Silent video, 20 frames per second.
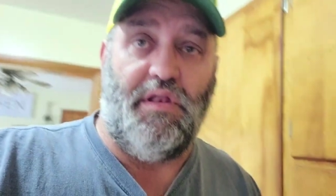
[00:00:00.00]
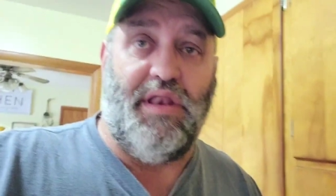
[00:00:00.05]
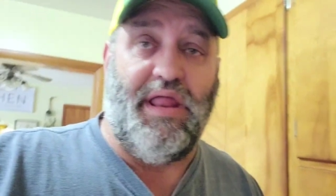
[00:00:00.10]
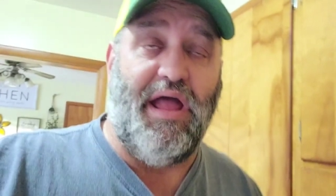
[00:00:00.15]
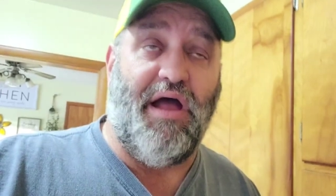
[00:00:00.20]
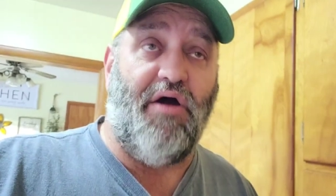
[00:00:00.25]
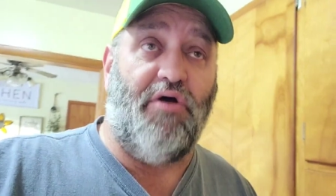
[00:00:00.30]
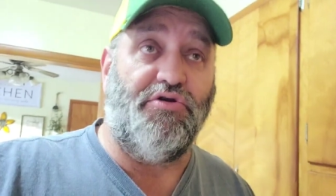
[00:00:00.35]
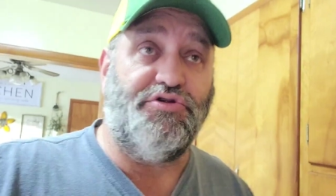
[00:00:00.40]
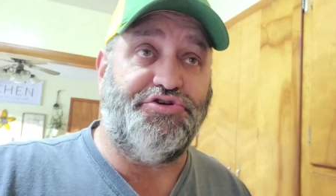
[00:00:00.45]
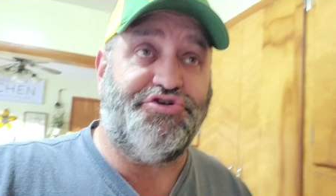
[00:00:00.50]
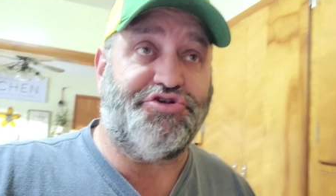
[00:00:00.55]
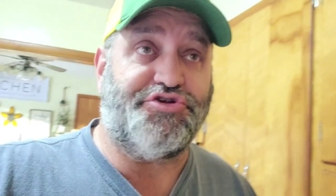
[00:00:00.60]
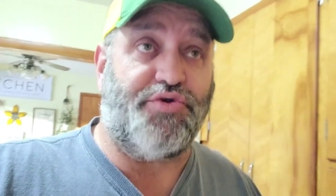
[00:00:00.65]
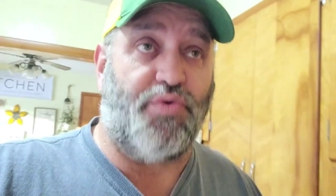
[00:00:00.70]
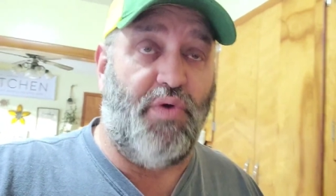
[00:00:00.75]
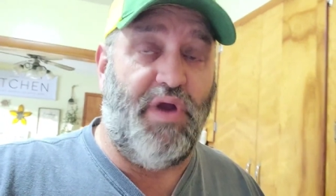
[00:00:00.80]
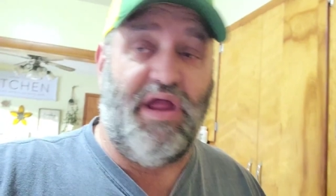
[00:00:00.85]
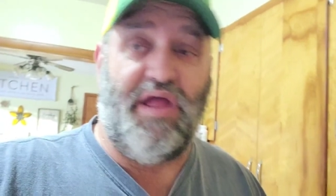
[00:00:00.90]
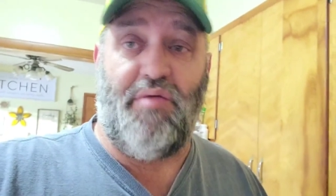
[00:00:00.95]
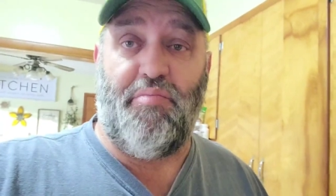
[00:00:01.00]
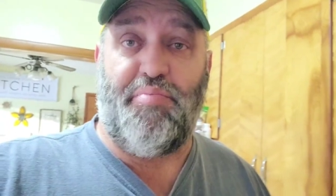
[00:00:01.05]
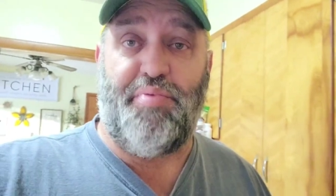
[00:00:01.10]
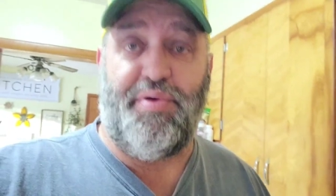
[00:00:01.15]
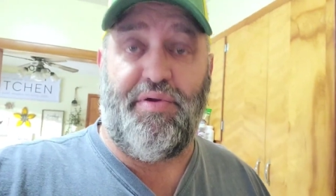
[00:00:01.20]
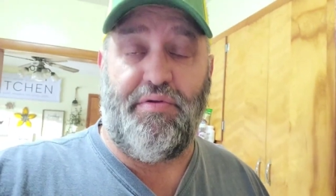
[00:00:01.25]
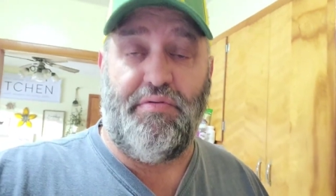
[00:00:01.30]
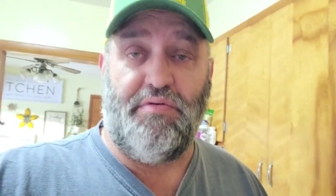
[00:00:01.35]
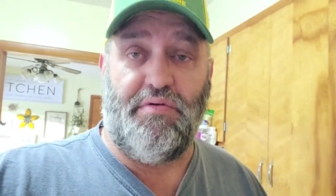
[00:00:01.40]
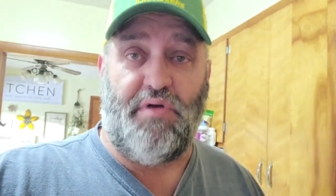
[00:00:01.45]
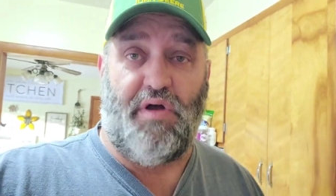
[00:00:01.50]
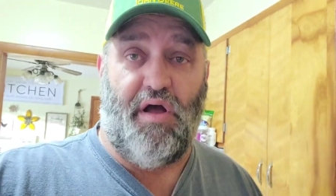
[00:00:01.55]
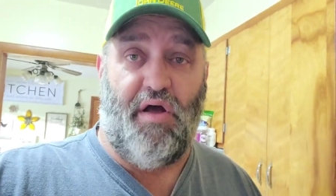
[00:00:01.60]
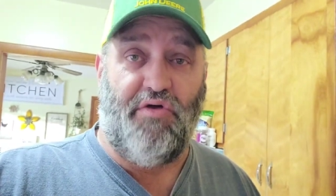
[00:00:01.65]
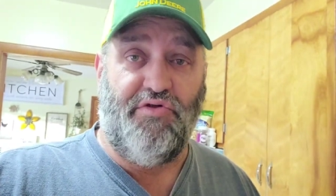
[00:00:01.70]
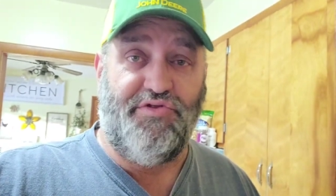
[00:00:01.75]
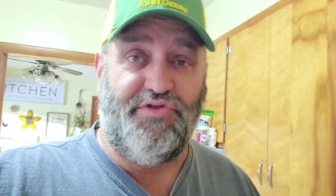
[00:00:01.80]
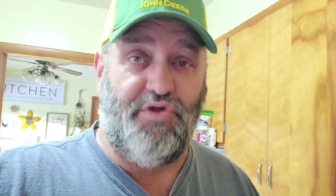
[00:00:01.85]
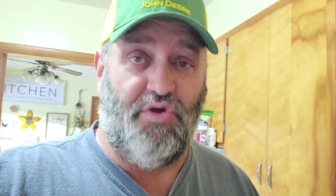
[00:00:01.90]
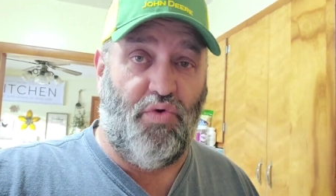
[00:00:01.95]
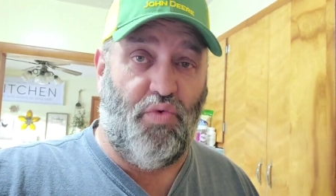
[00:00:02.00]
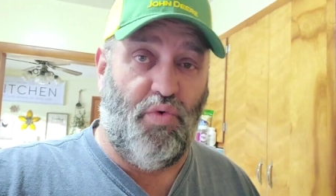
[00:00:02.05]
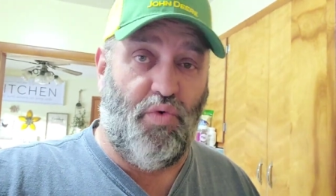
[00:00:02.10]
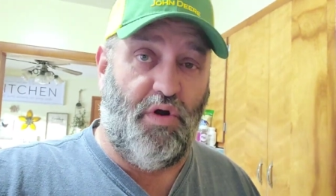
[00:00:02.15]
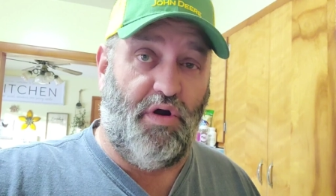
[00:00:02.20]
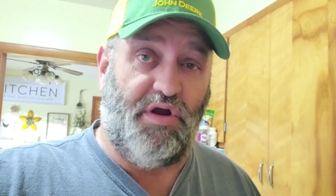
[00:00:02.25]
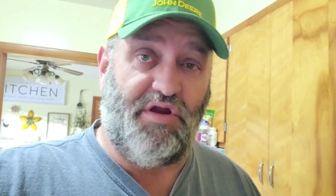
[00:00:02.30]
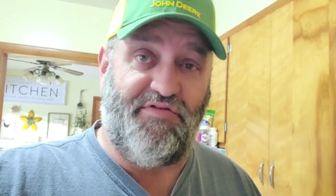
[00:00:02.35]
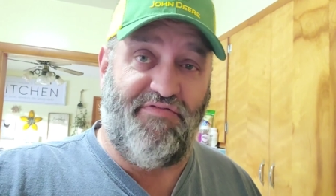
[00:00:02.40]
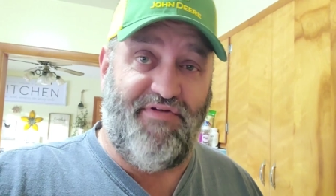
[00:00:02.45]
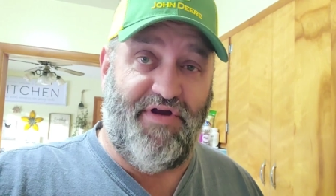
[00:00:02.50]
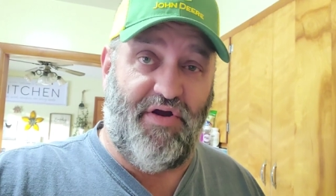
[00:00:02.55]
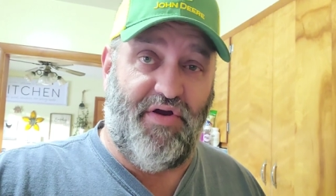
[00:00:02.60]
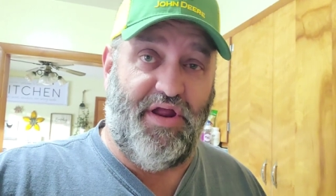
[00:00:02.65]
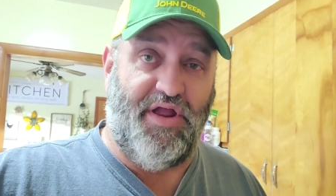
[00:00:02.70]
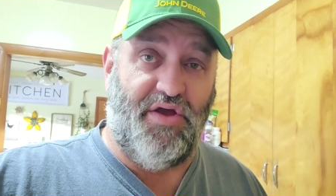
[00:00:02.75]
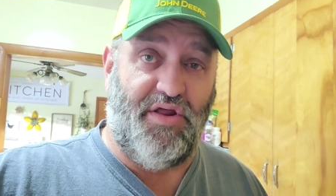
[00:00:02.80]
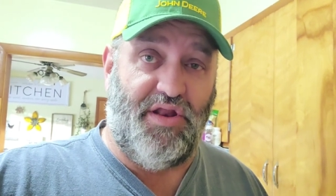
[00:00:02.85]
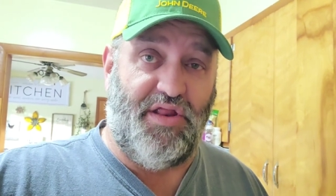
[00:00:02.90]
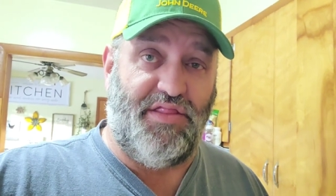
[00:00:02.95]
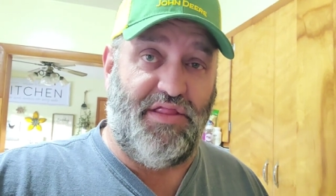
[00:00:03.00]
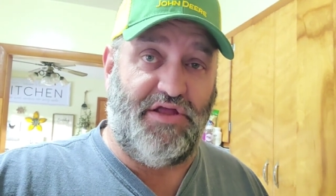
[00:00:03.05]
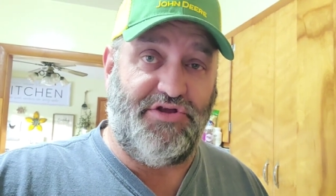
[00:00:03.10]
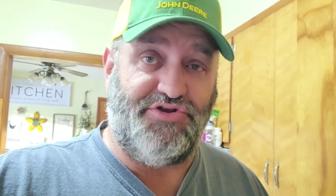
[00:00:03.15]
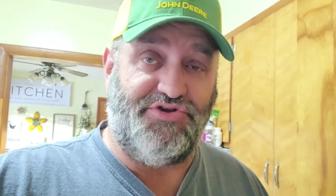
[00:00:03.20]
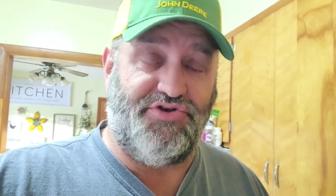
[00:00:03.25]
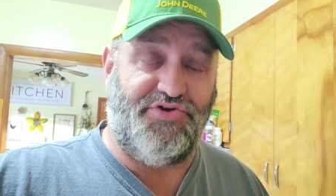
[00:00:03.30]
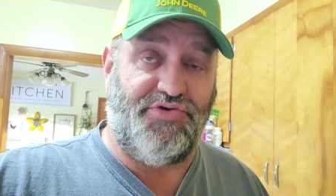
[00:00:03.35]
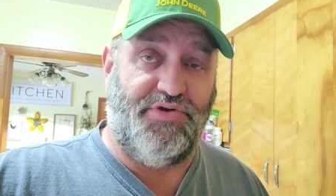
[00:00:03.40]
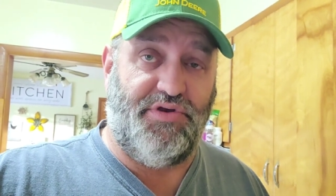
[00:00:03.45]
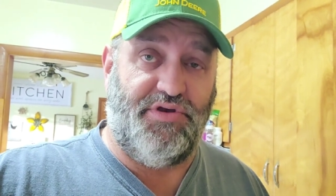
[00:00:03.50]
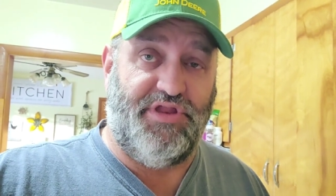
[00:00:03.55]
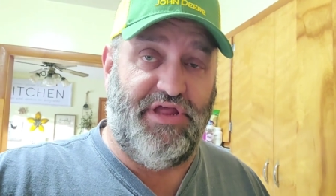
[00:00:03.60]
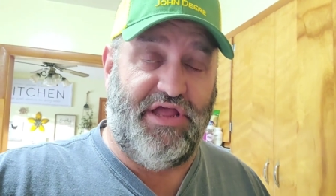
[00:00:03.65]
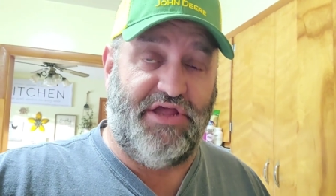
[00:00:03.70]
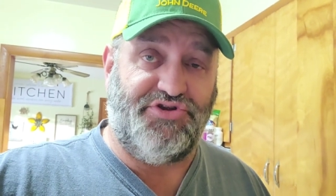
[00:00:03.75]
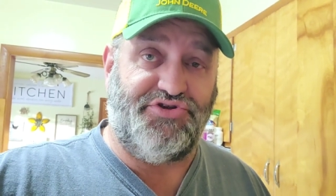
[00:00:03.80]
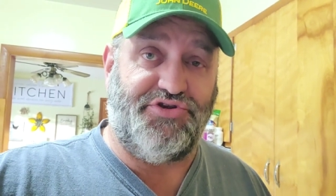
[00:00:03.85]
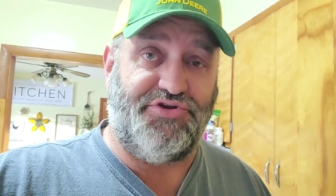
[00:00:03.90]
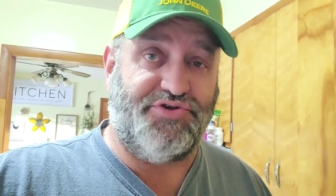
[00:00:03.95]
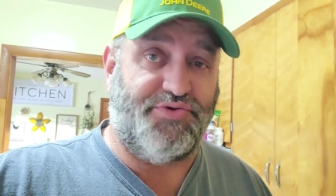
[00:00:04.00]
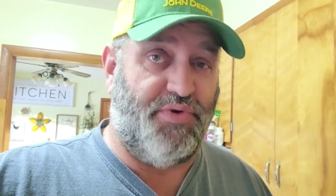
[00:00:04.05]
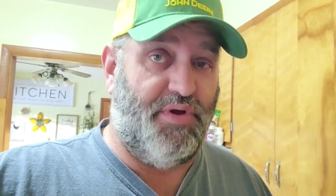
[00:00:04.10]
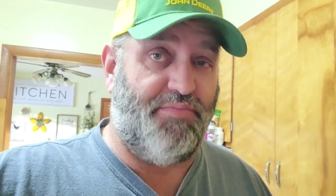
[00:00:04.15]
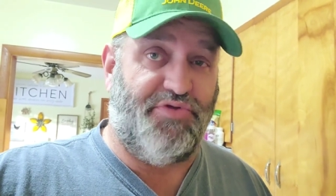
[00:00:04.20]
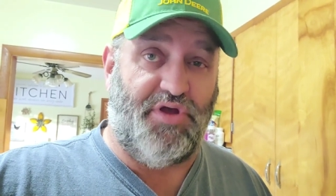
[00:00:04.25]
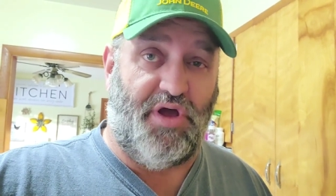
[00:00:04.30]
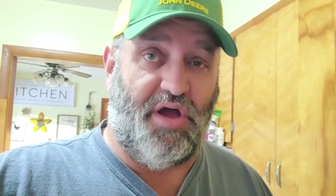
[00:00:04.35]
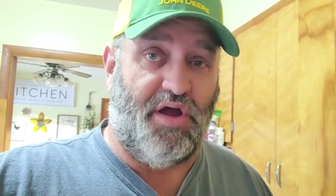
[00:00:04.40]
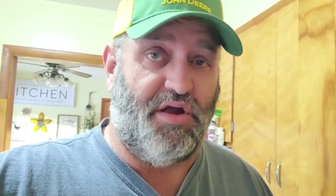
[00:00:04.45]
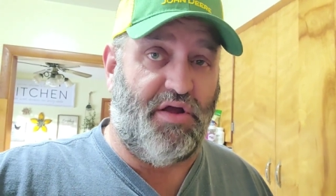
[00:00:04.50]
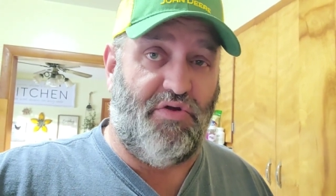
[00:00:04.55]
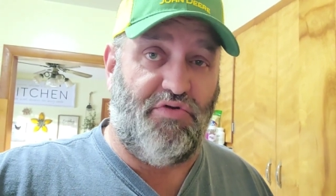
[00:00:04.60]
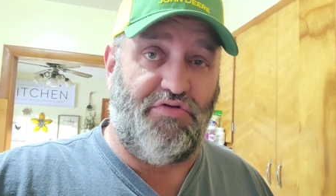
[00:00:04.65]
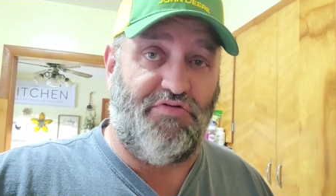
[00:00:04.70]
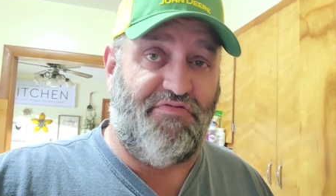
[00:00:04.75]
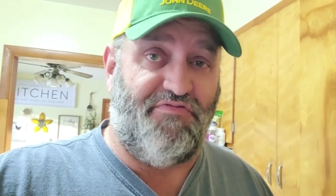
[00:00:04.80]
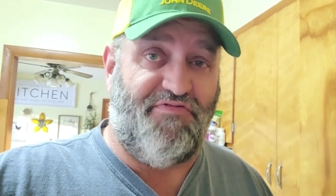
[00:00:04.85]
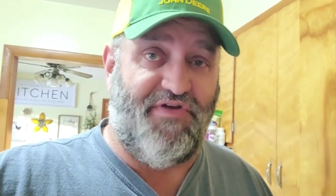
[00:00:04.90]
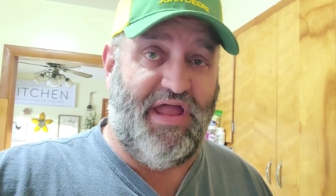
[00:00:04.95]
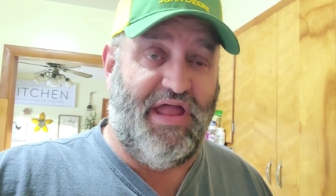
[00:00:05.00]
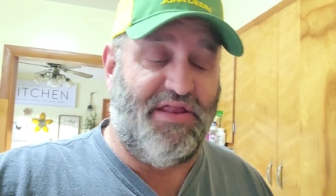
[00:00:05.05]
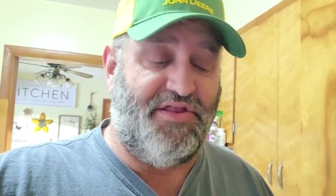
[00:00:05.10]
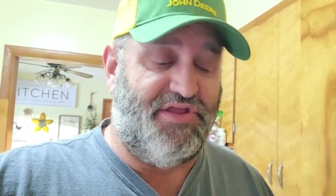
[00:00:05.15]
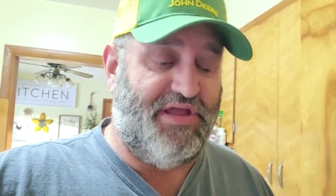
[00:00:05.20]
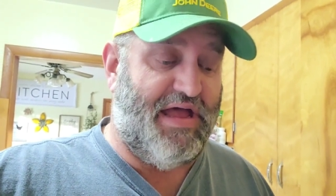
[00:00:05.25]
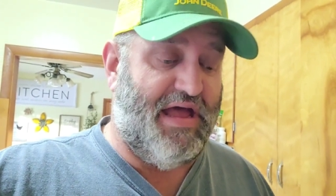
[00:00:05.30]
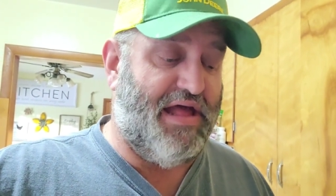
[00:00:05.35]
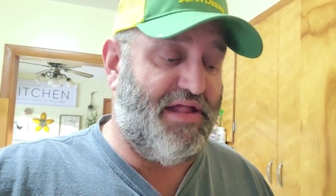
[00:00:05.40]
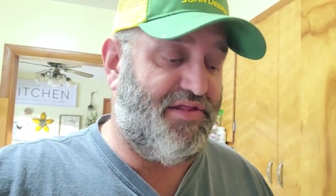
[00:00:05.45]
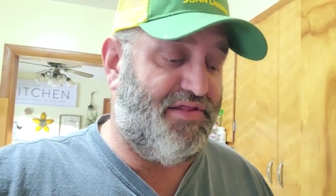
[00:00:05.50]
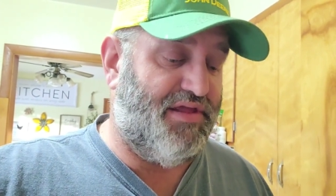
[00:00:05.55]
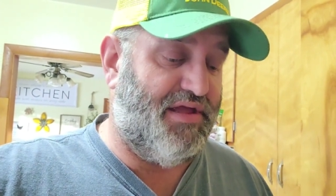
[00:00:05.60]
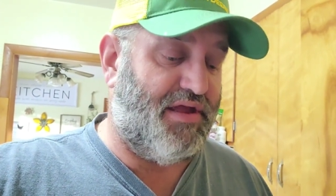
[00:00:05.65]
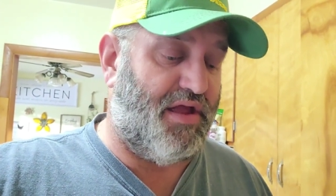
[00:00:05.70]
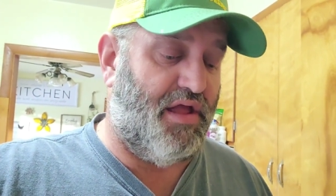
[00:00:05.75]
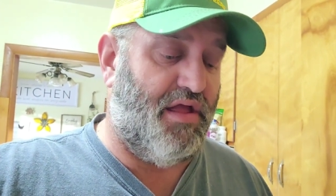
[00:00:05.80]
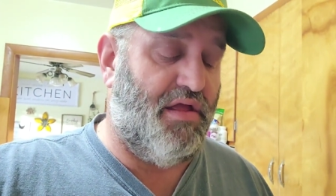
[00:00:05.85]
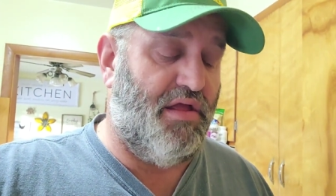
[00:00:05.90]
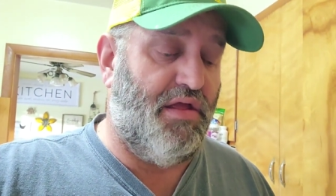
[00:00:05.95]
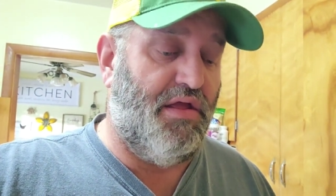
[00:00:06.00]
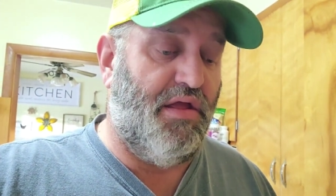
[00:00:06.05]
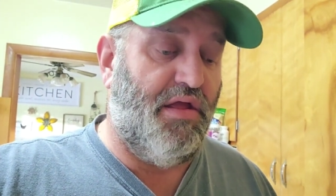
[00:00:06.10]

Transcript: Now shrimp also works very good in this dish. Shrimp tacos, fantastic.